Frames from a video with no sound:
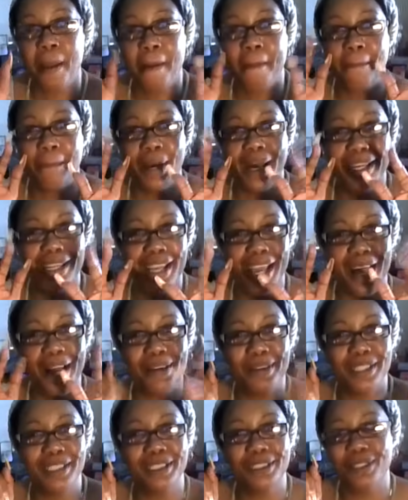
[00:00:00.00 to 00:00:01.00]
Bye, y'all.
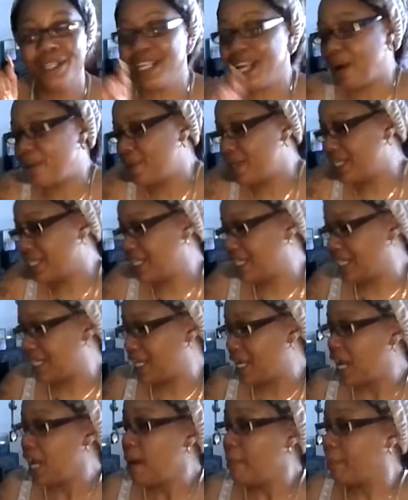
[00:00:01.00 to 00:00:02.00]
Enjoy y'all weekend.
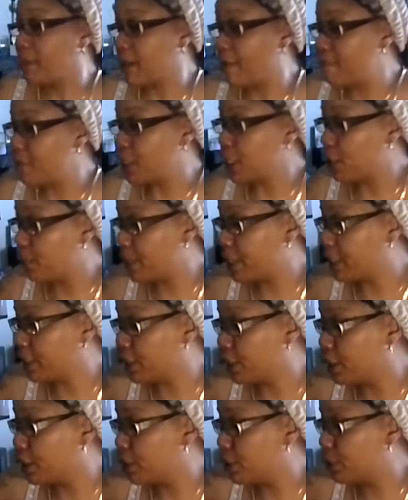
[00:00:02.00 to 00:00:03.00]
But I'm finna get ready
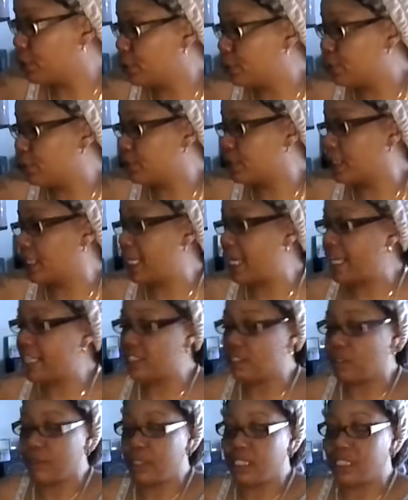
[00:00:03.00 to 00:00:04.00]
to do the last
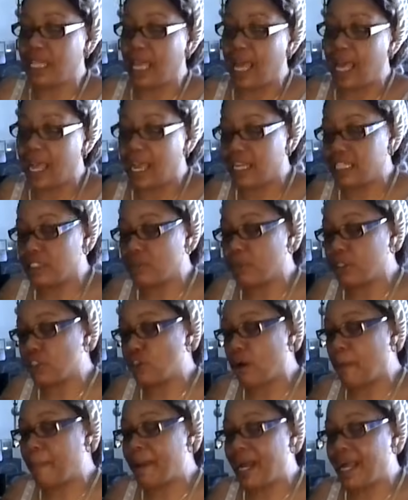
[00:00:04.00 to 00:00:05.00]
3 signs, which
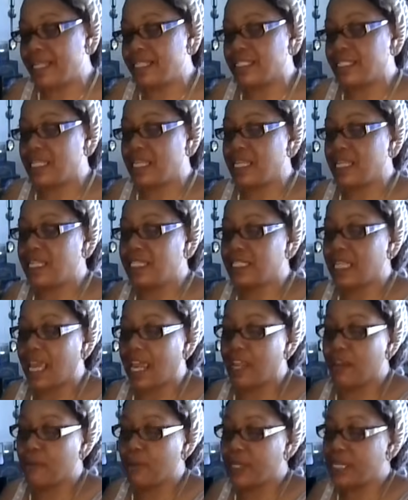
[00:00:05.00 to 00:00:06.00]
are Pisces,
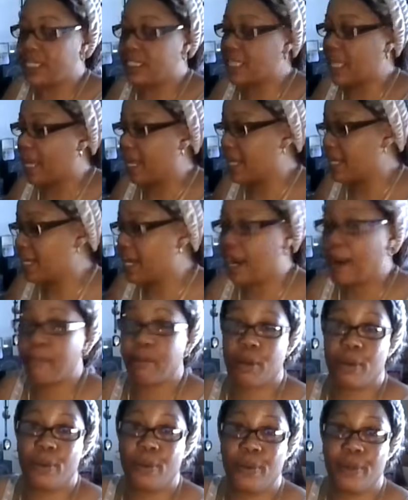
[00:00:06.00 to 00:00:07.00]
Aries, and
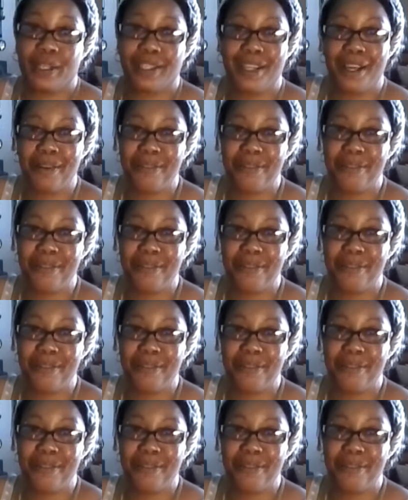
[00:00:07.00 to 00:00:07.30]
Capricorn.